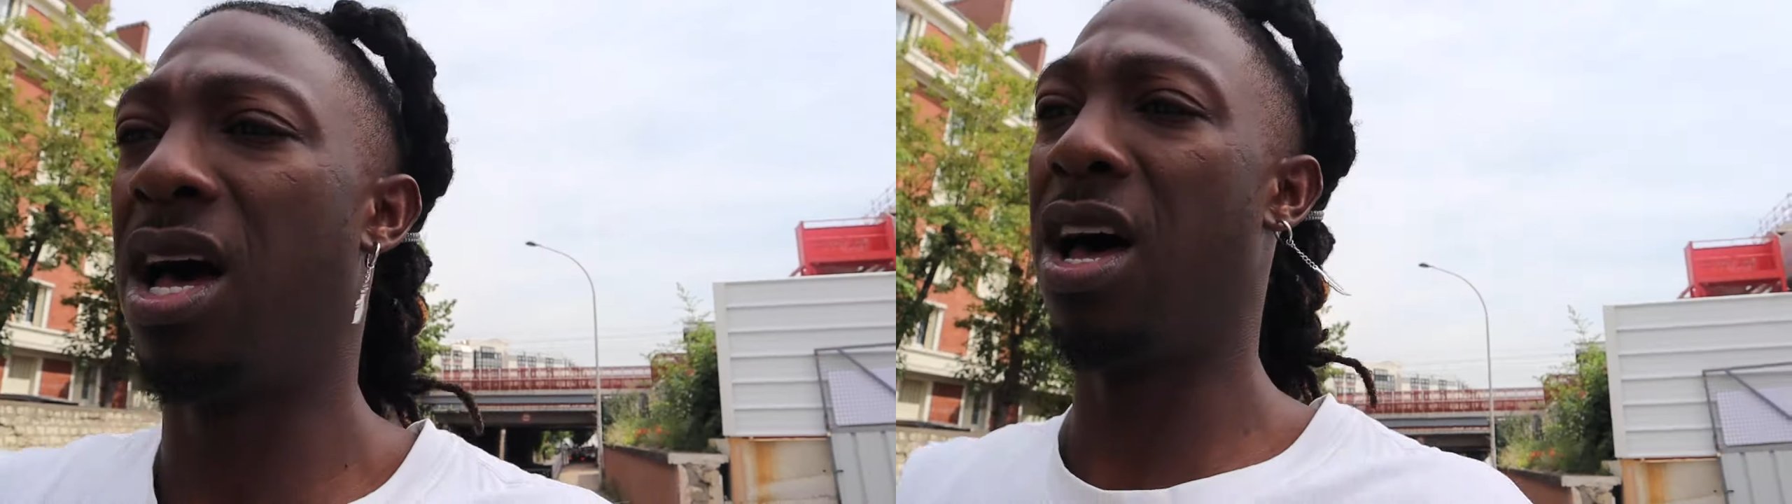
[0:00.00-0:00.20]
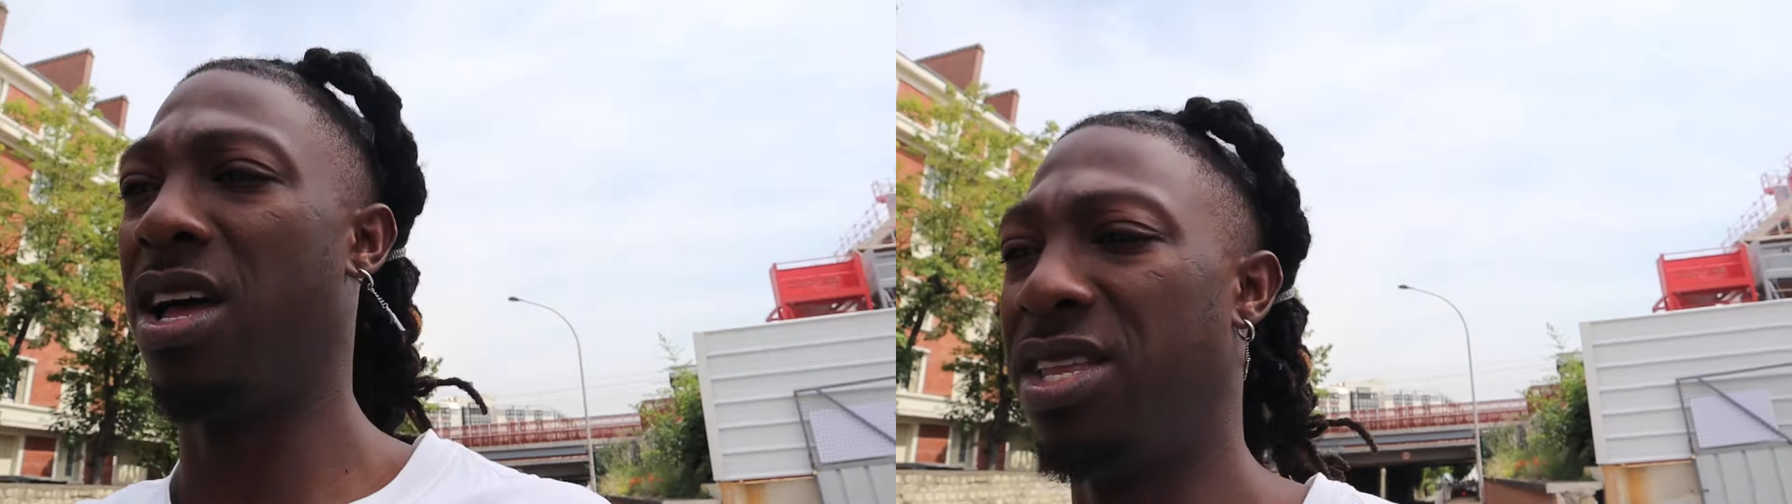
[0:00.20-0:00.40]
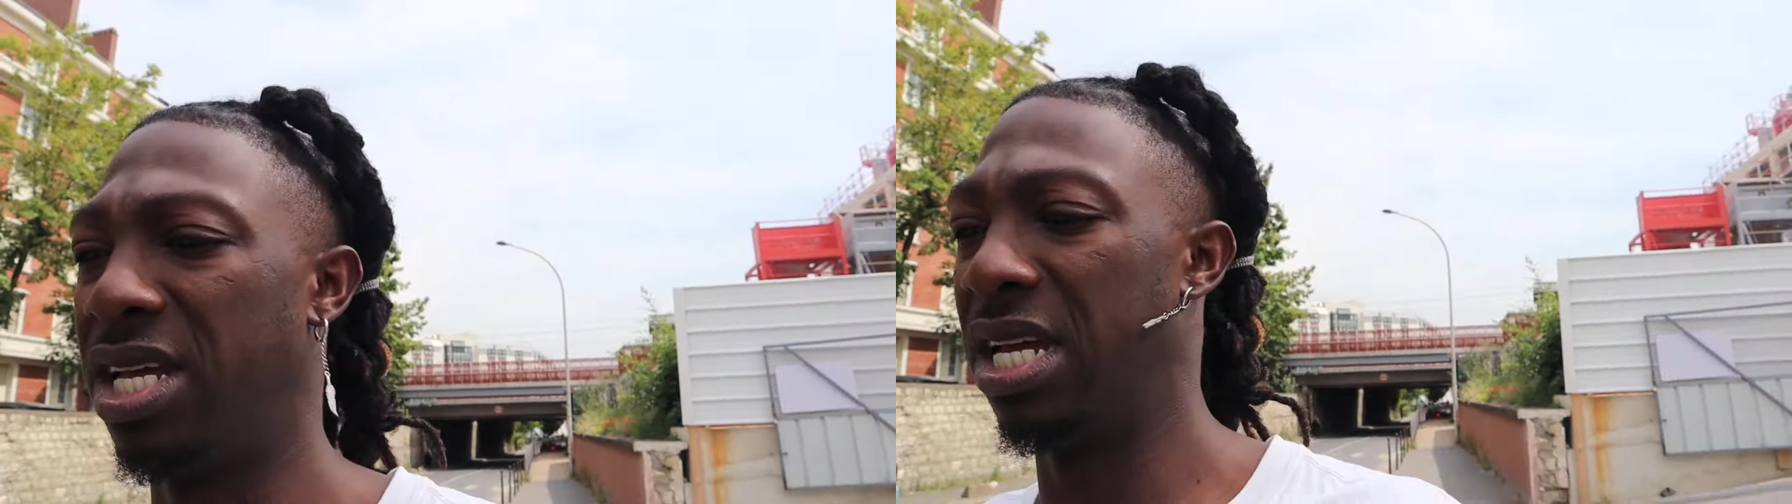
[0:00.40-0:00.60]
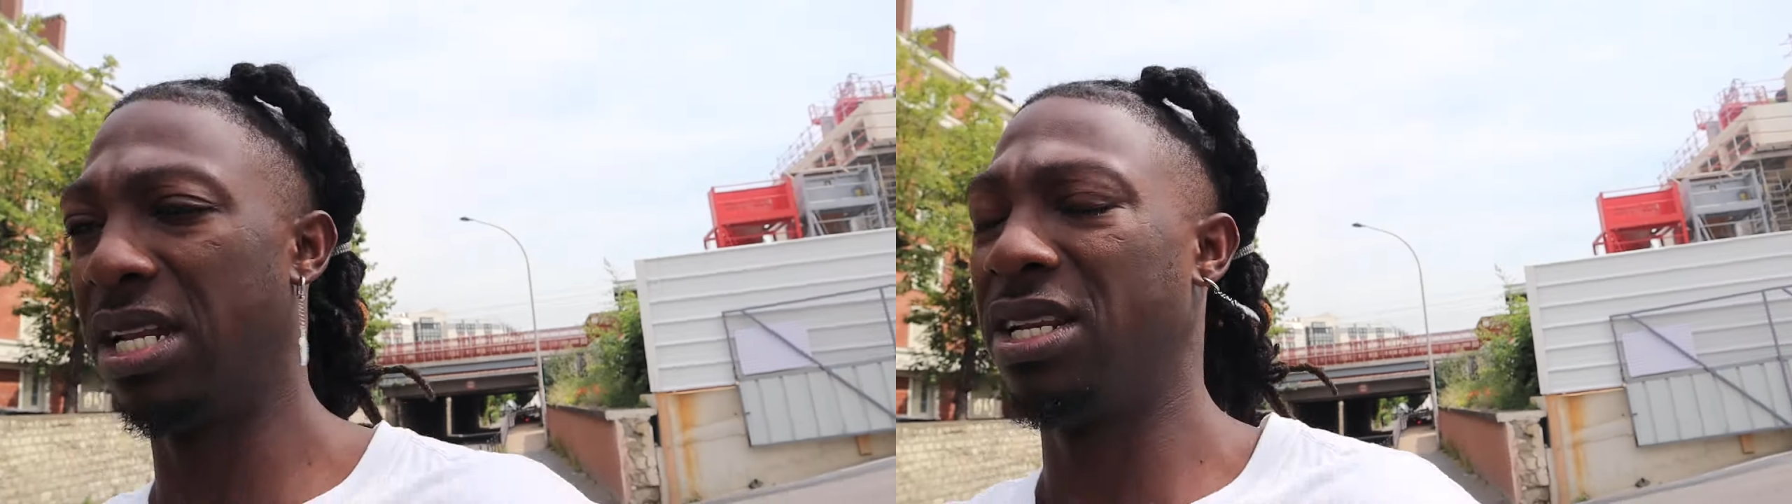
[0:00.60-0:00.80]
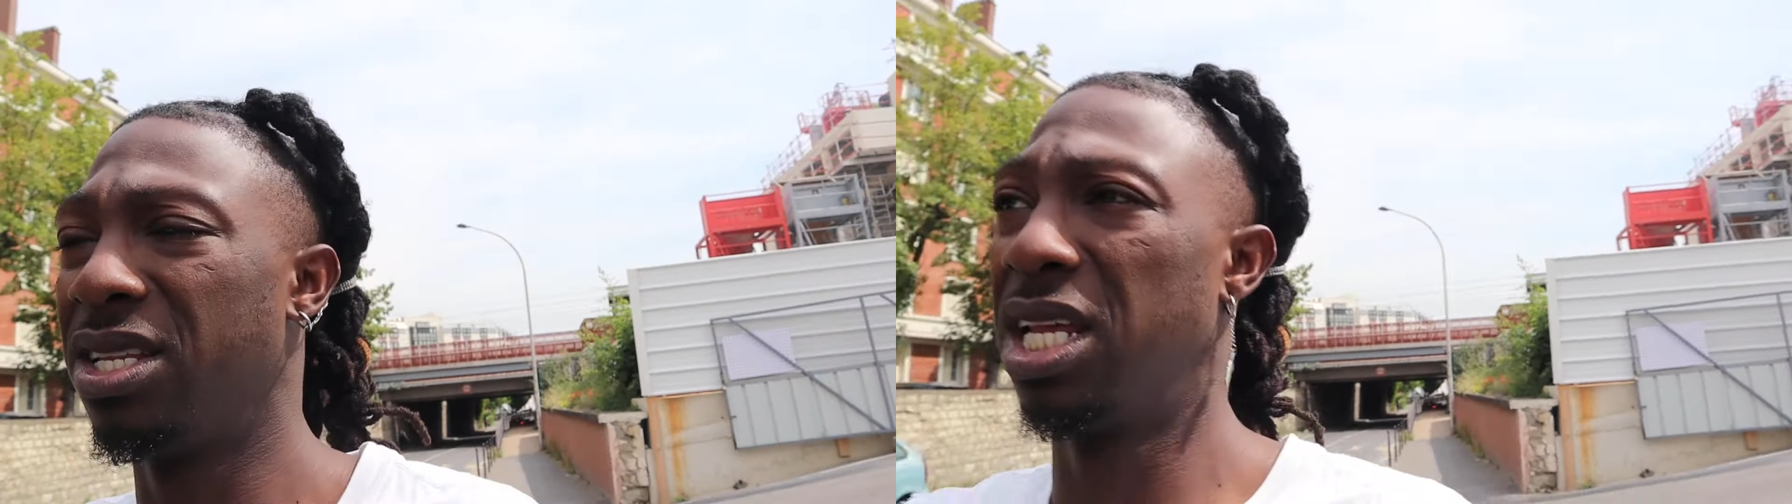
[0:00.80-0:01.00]
Uh,
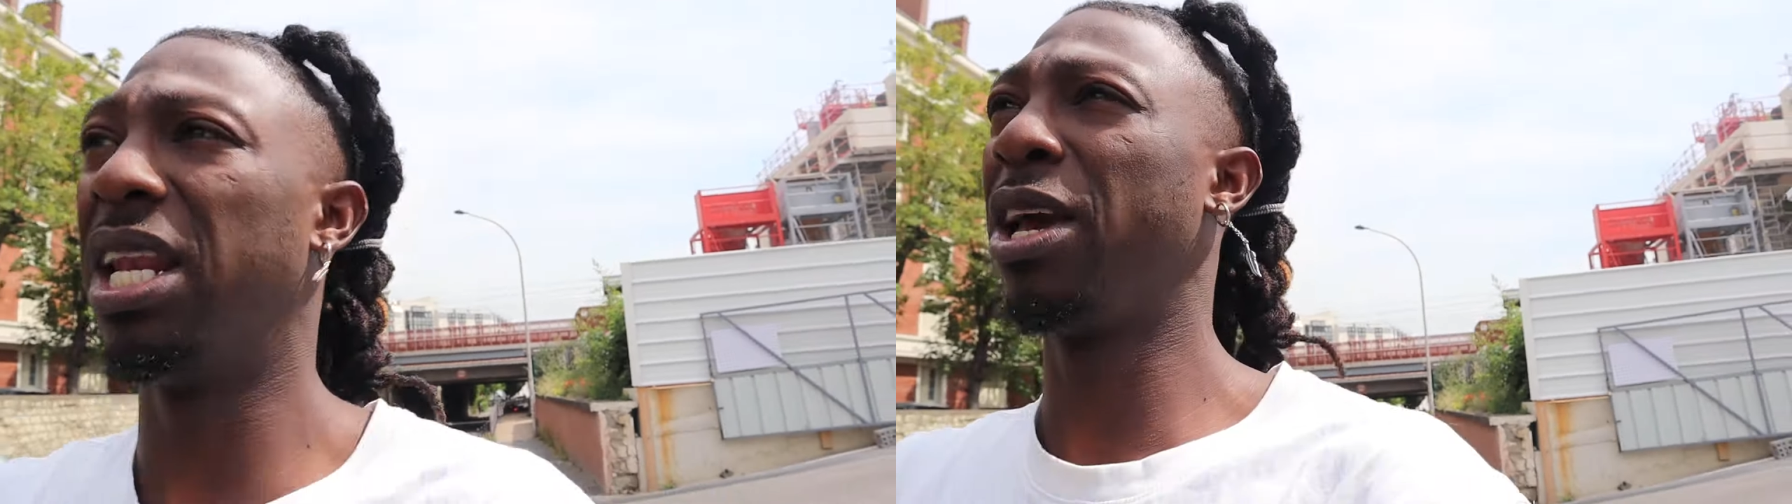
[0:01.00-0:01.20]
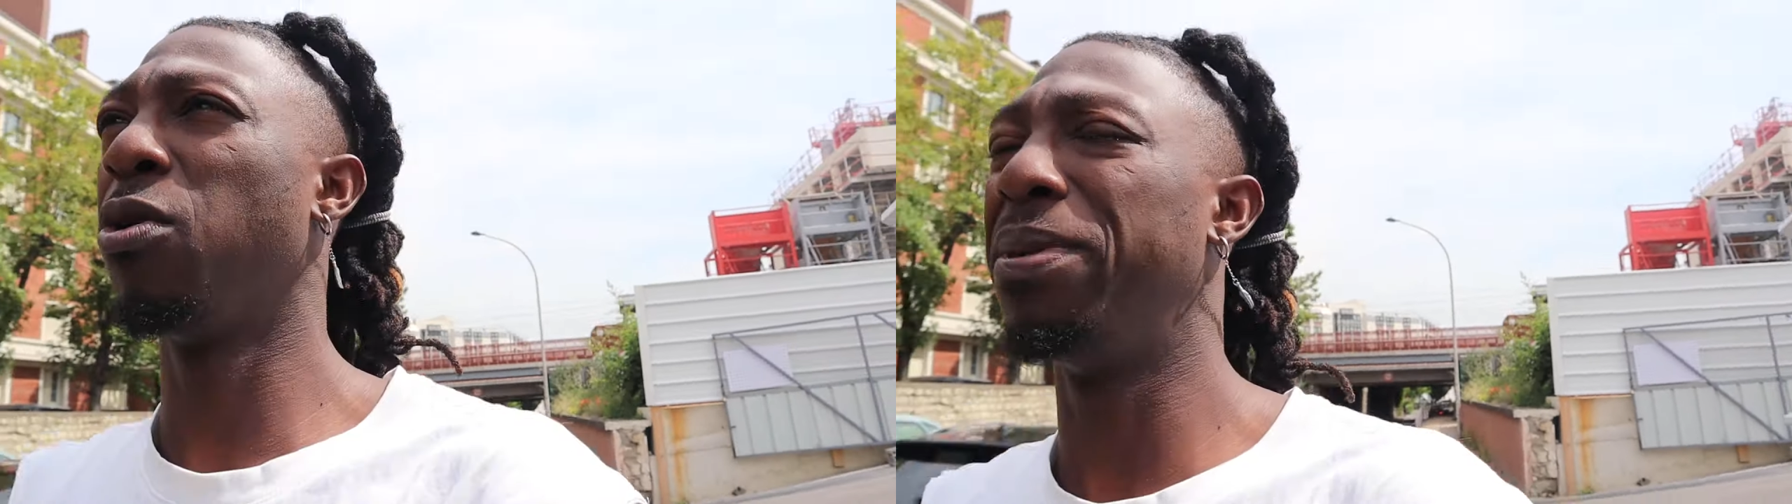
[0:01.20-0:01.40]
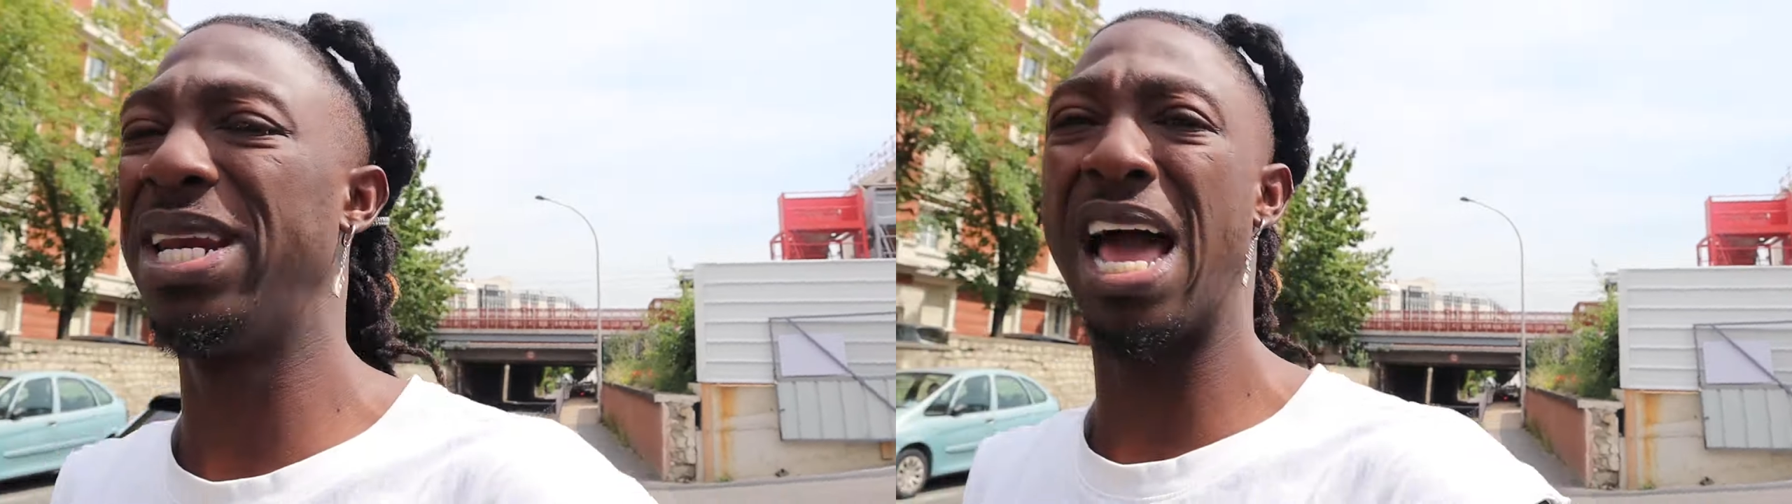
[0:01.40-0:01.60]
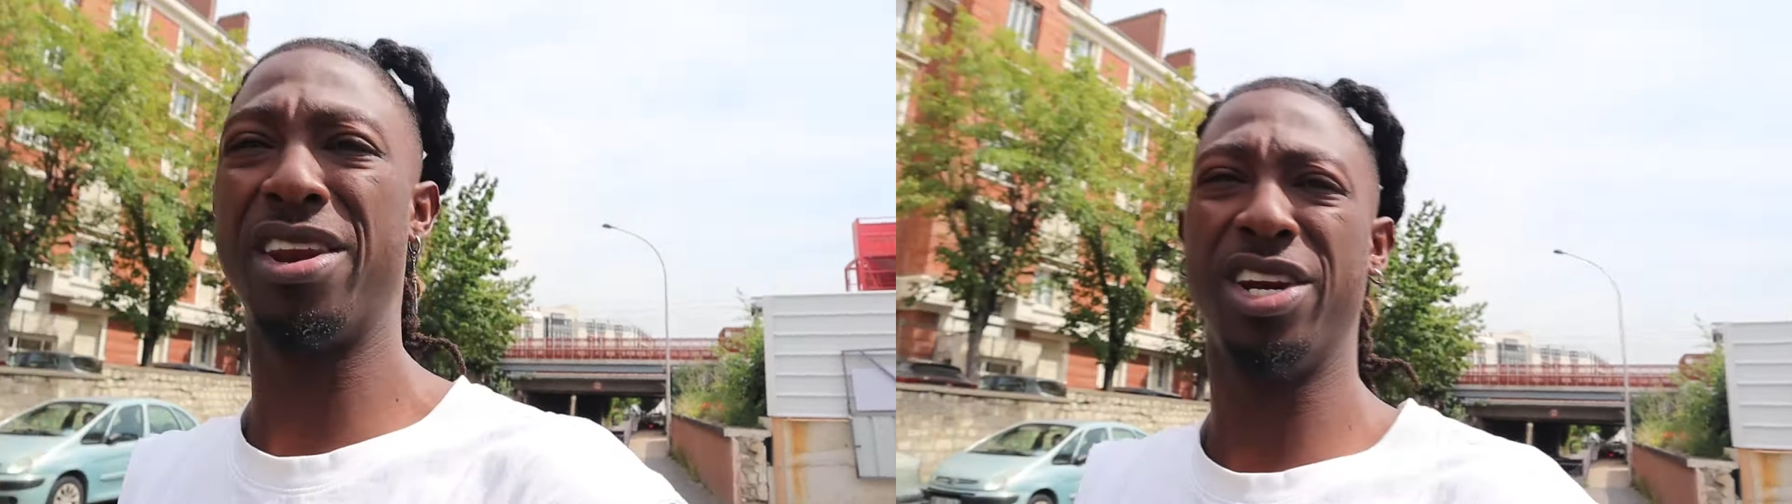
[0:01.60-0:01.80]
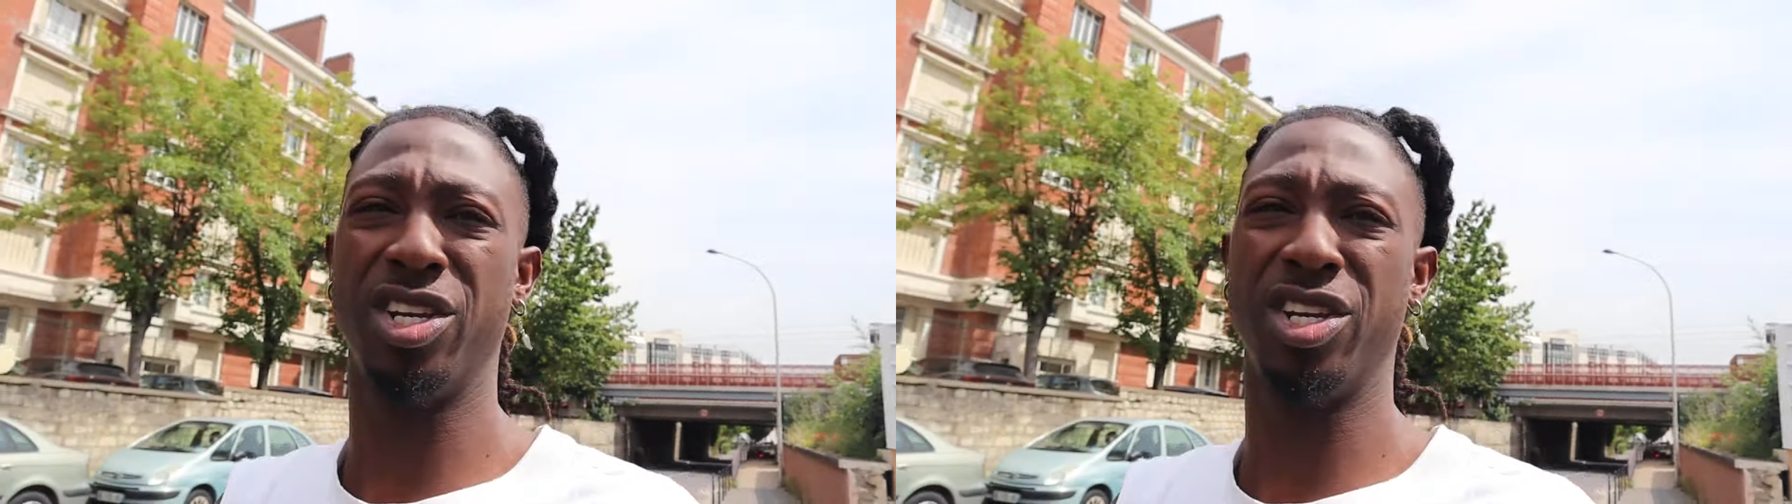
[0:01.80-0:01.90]
the, the link will be down